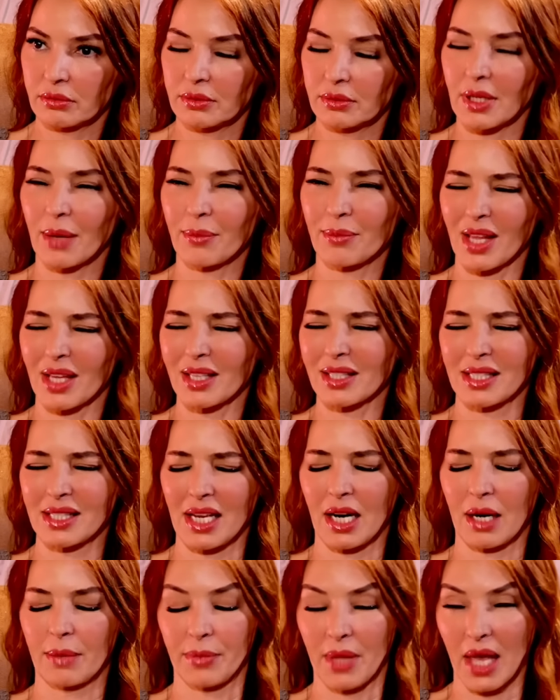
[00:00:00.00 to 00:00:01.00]
I'm not
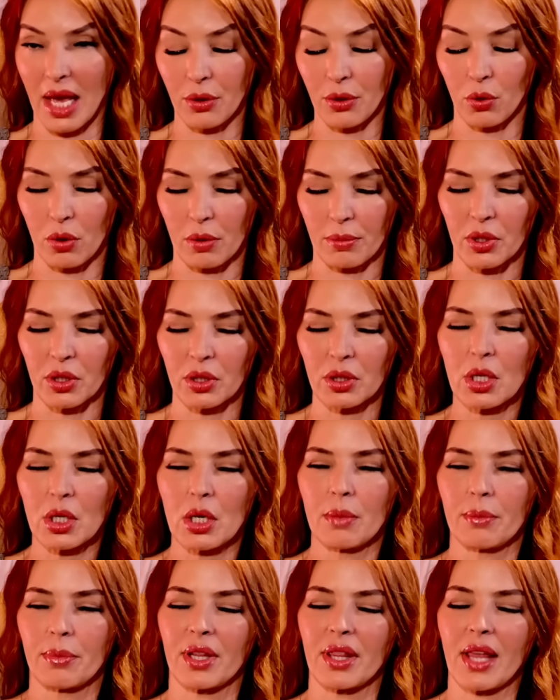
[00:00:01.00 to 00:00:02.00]
saying I'm not normal,
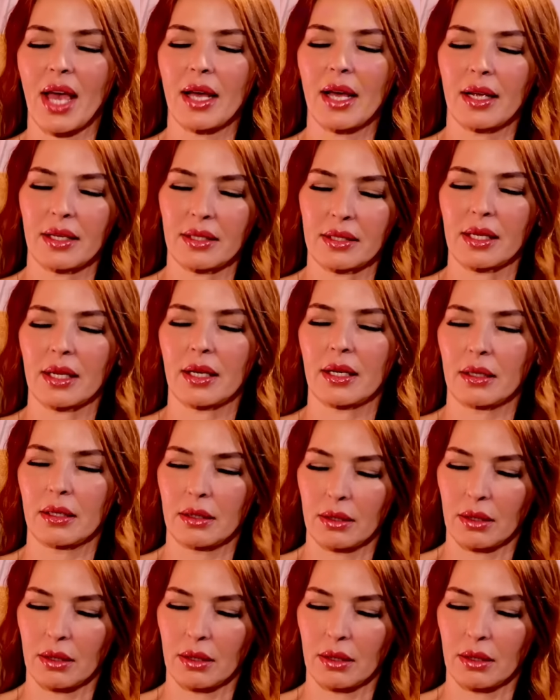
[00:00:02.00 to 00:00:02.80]
but as like